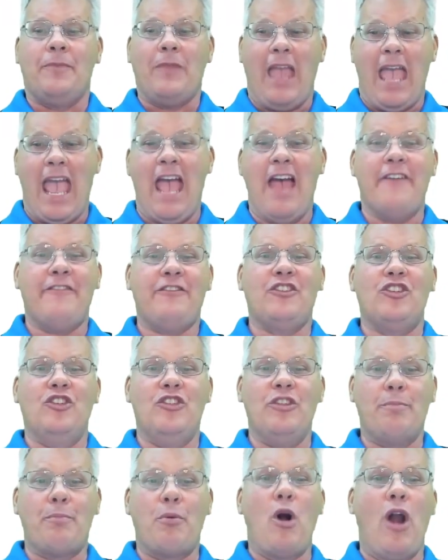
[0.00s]
after
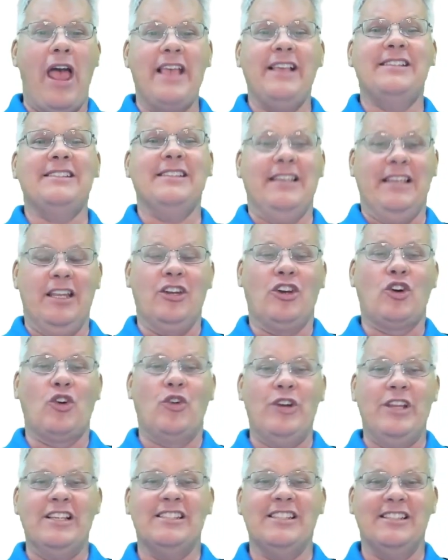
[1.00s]
the price
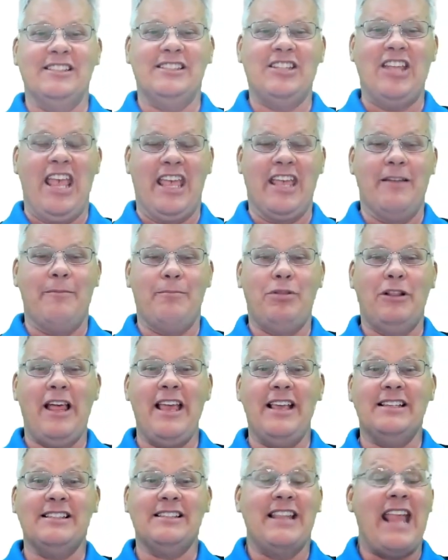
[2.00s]
increase has taken place.